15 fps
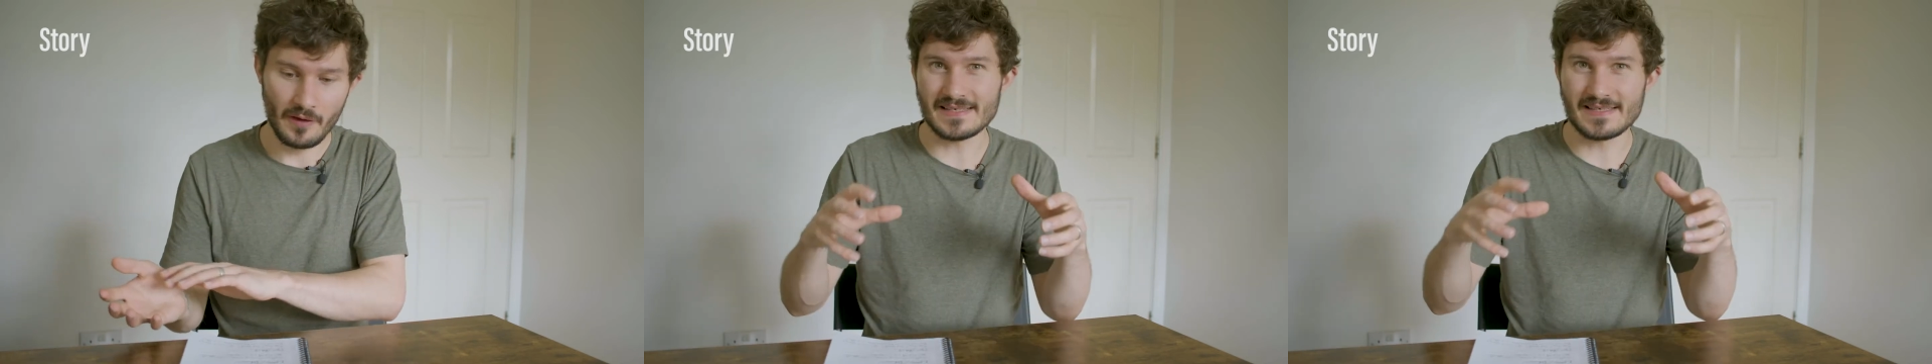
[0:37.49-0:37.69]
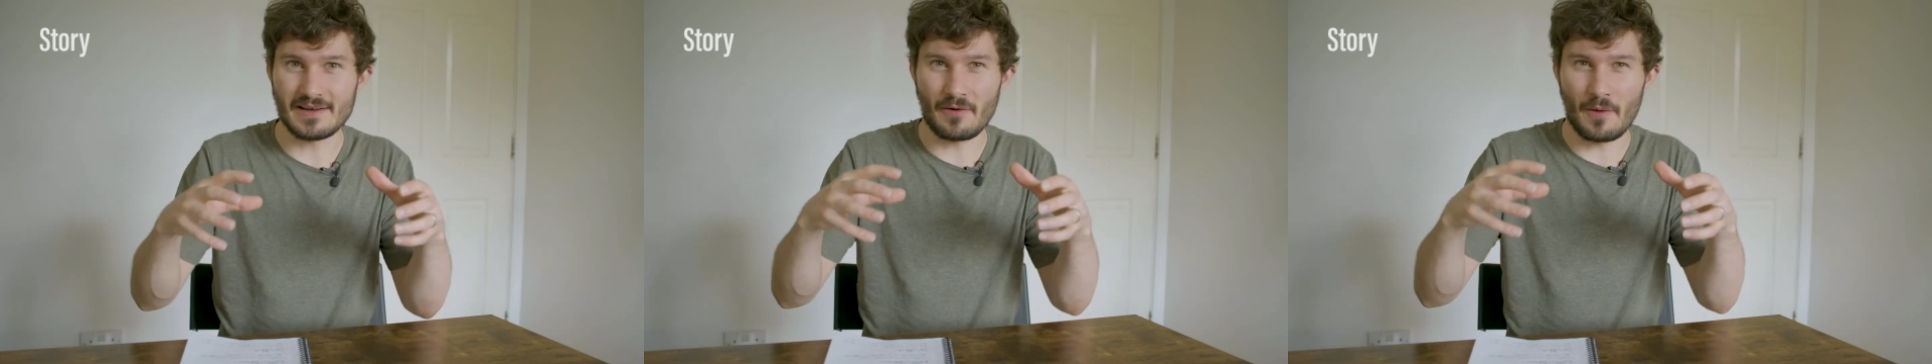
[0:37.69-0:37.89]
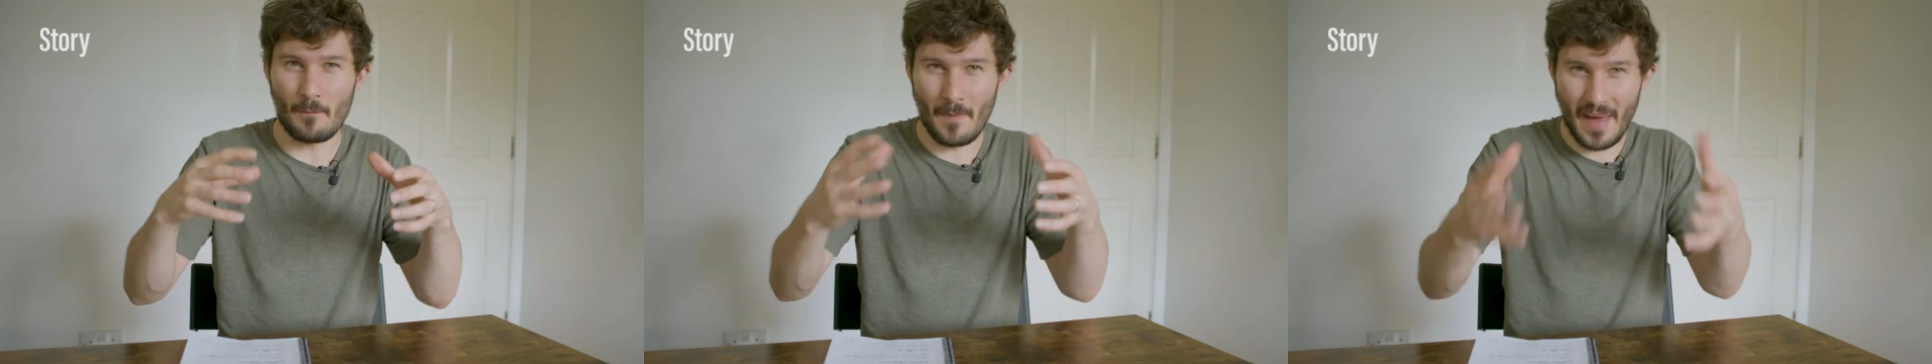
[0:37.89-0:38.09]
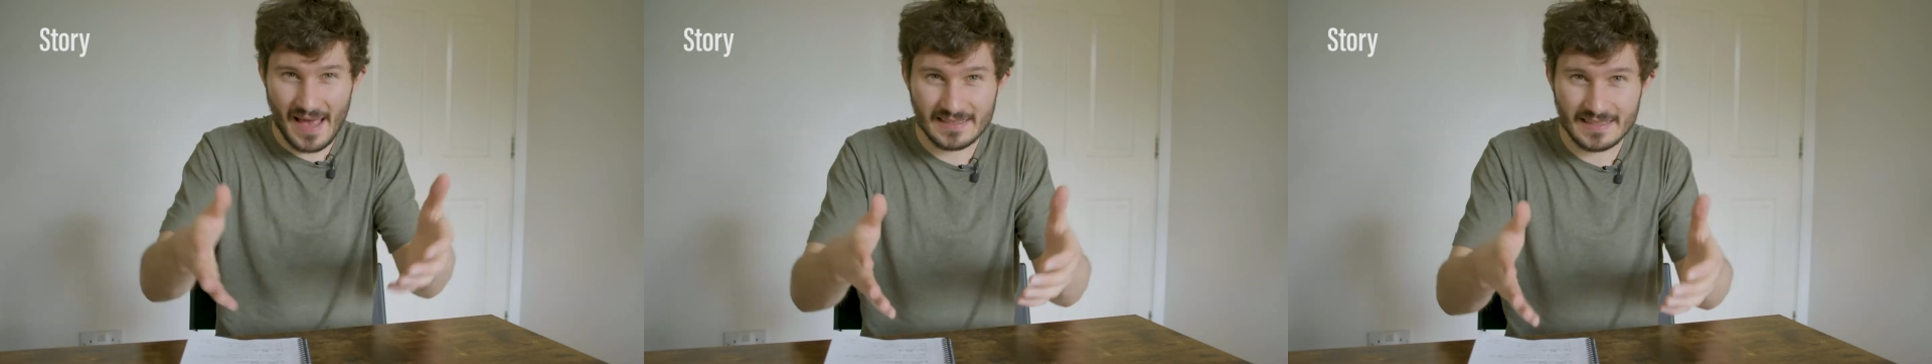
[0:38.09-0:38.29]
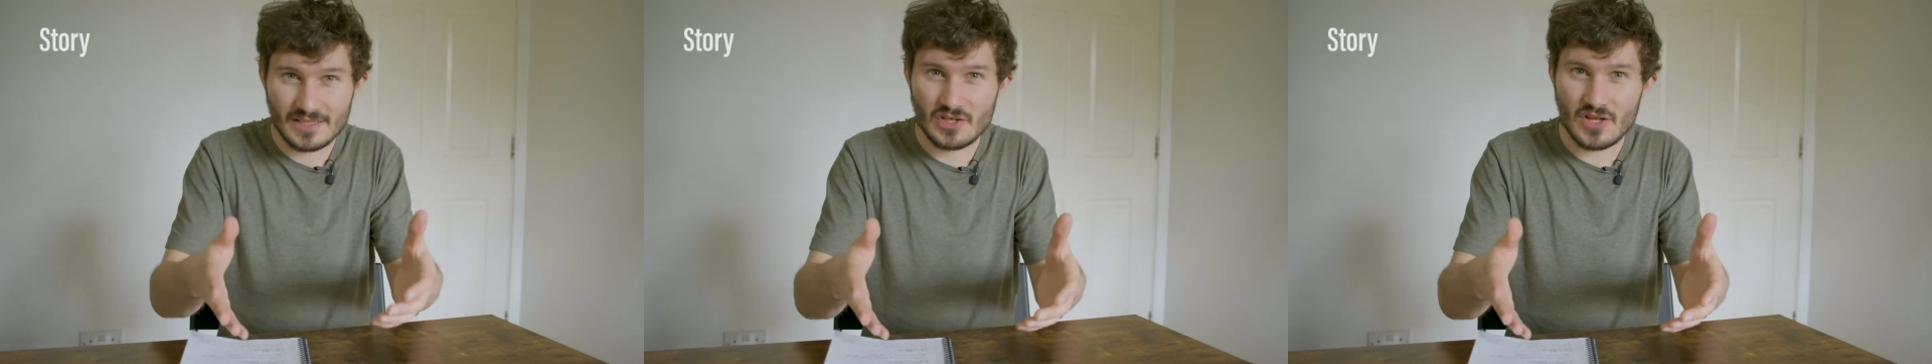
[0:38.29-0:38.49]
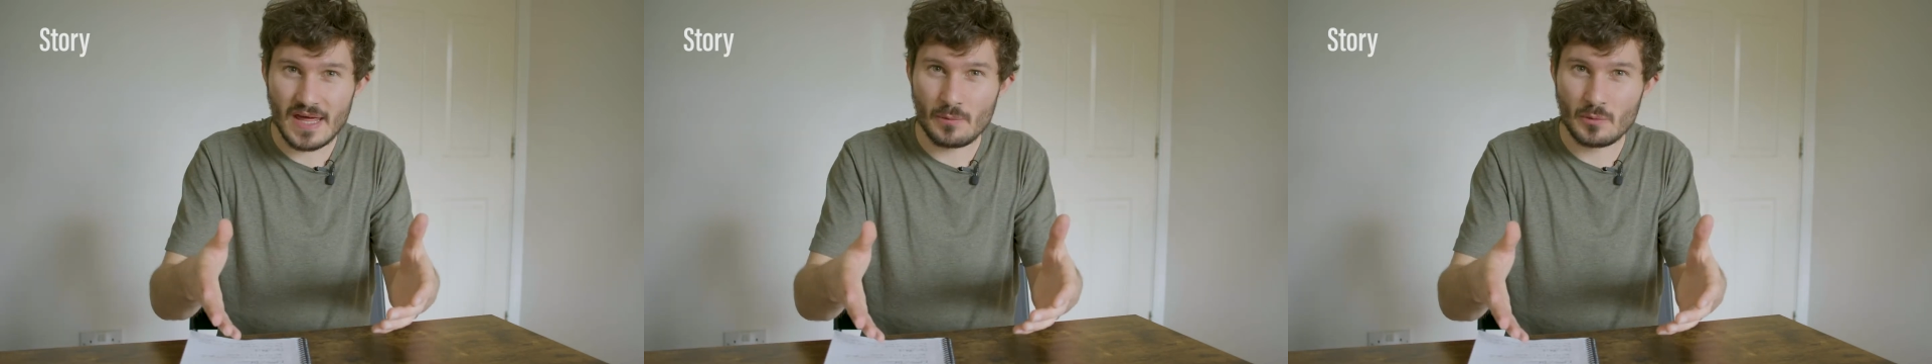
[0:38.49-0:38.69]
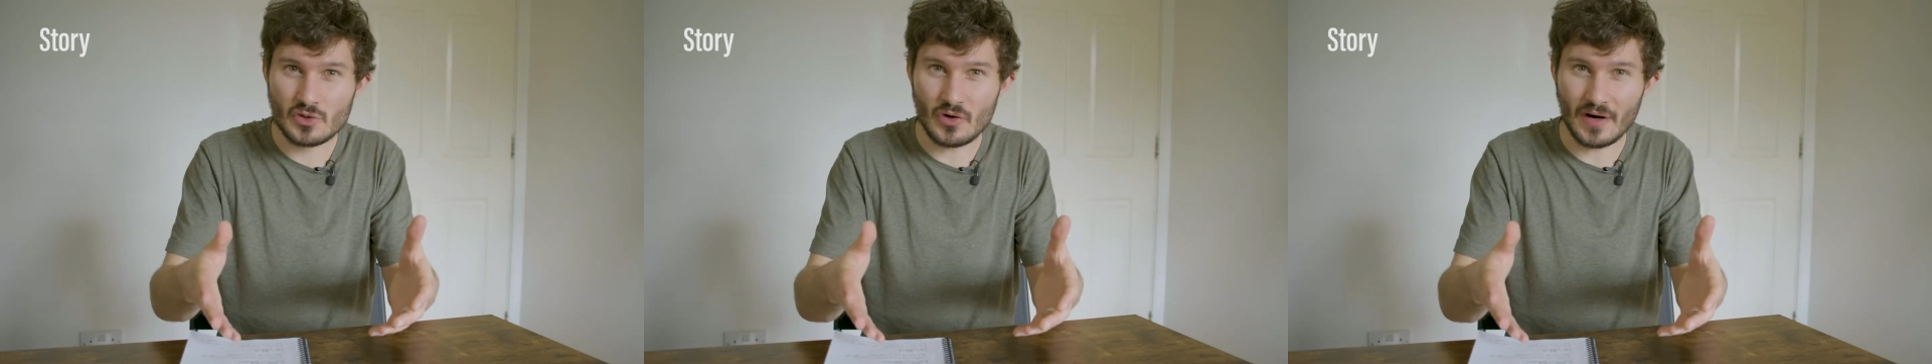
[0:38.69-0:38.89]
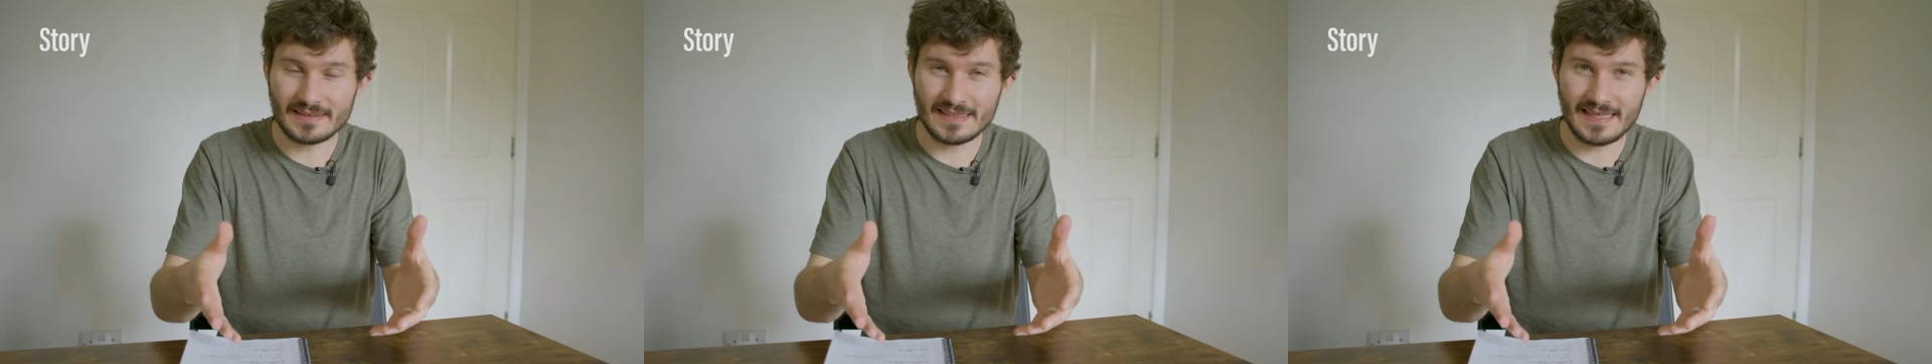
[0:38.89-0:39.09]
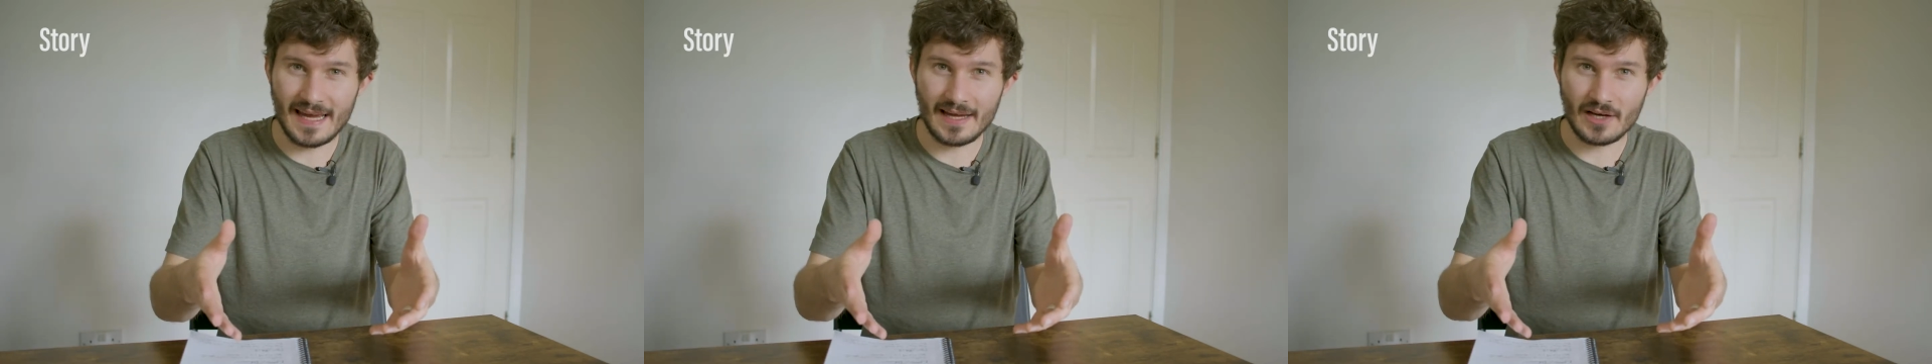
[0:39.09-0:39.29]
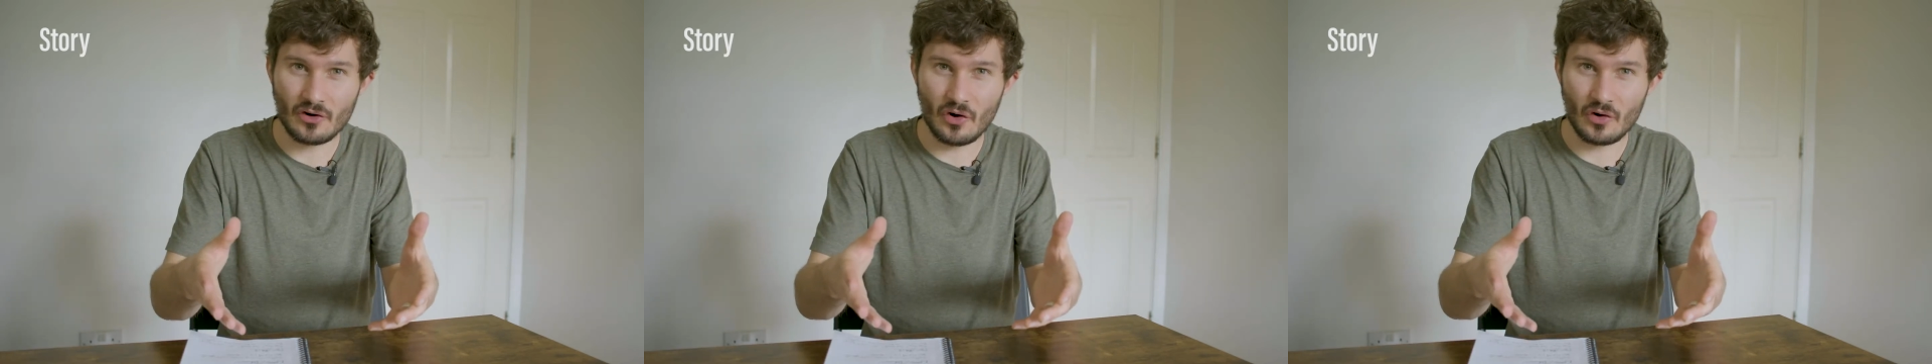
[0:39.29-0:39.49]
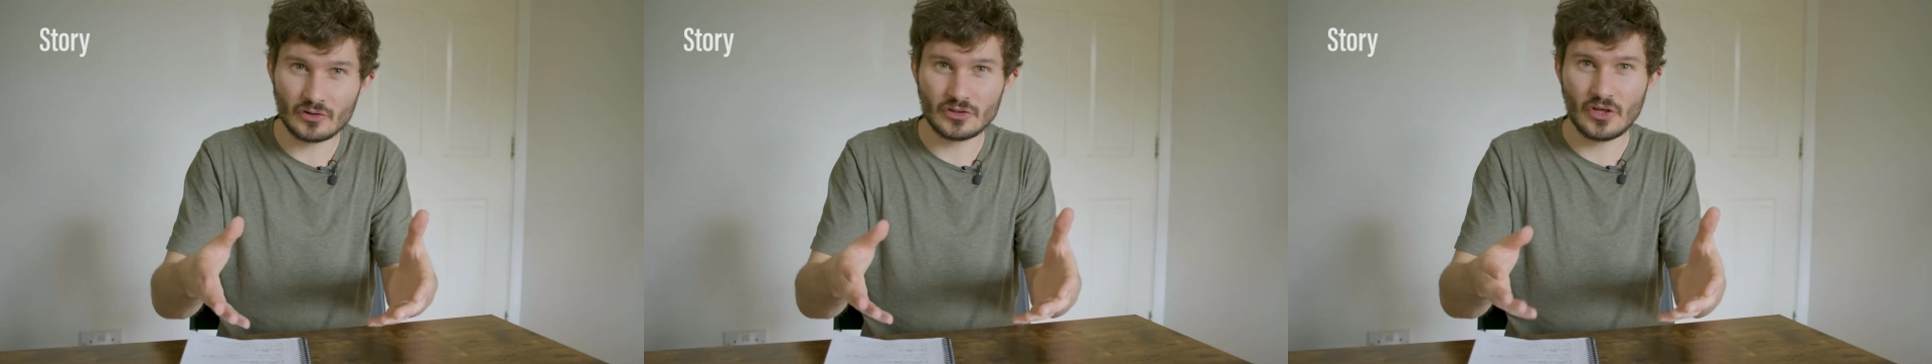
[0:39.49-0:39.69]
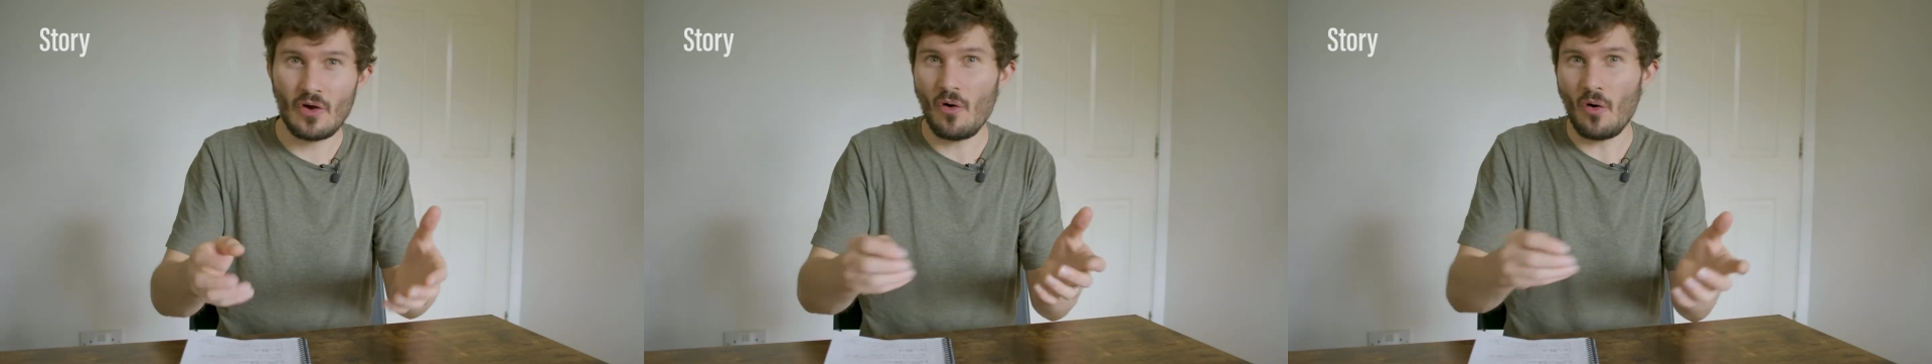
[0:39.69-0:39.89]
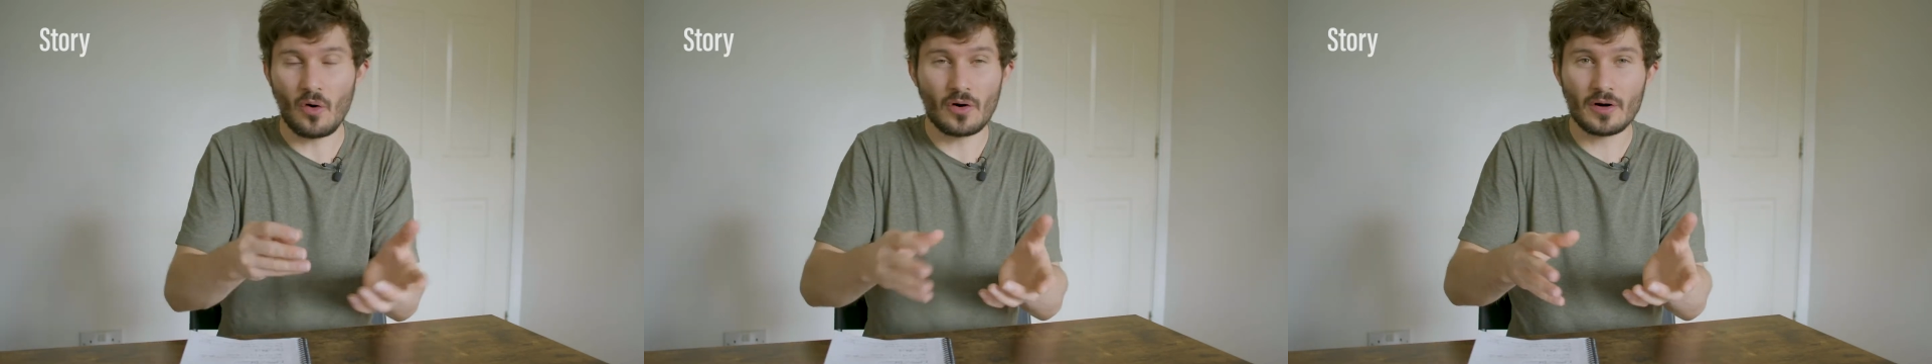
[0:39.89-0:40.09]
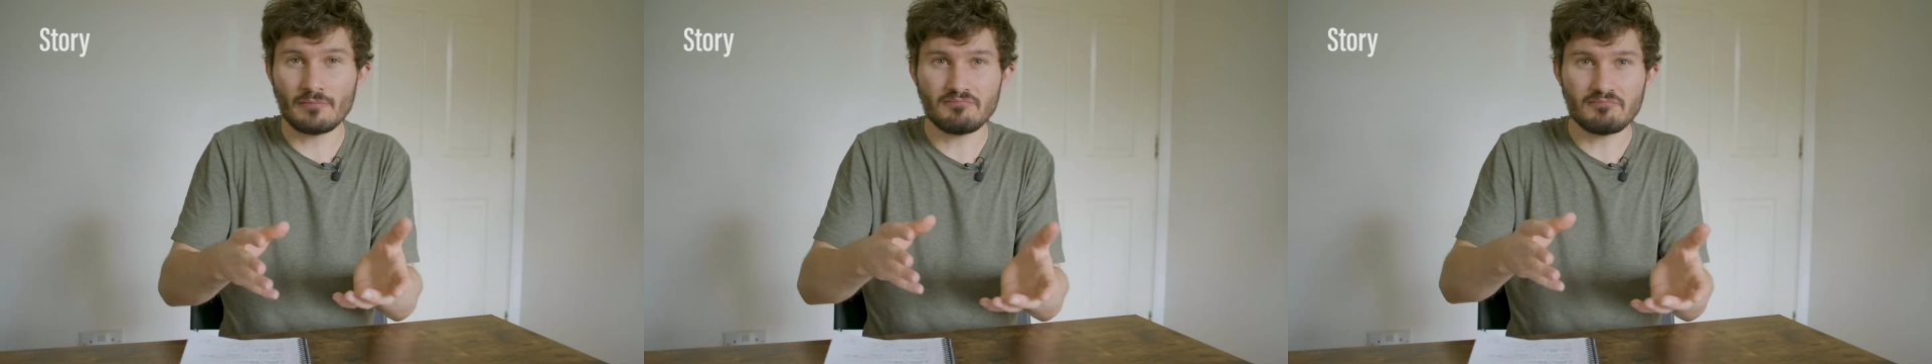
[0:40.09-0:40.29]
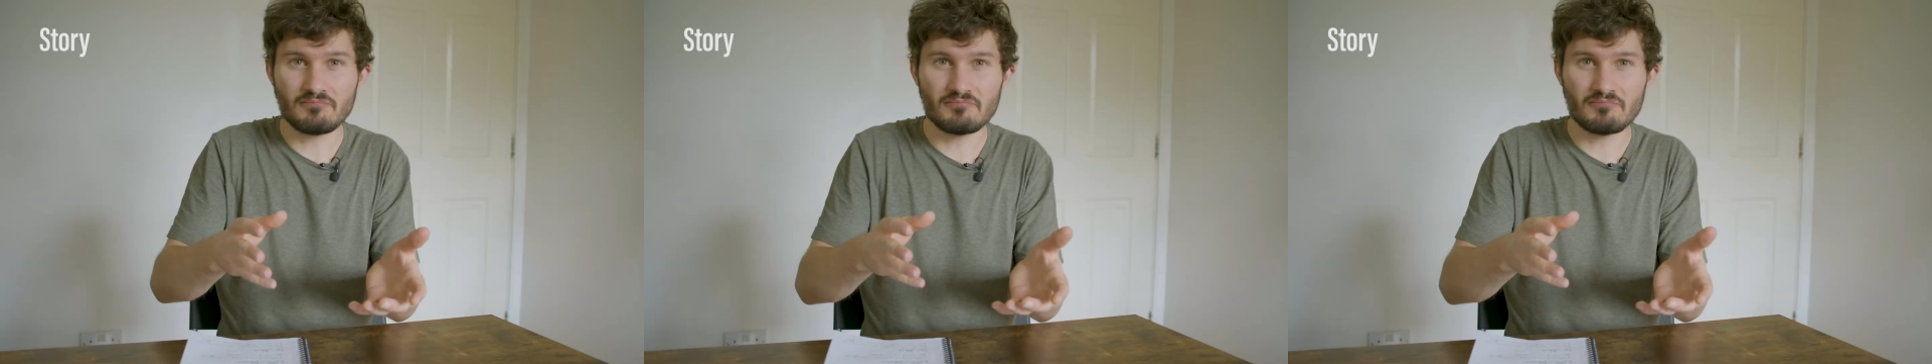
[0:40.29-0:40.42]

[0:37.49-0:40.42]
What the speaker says: Is there a message that it was trying to get across, or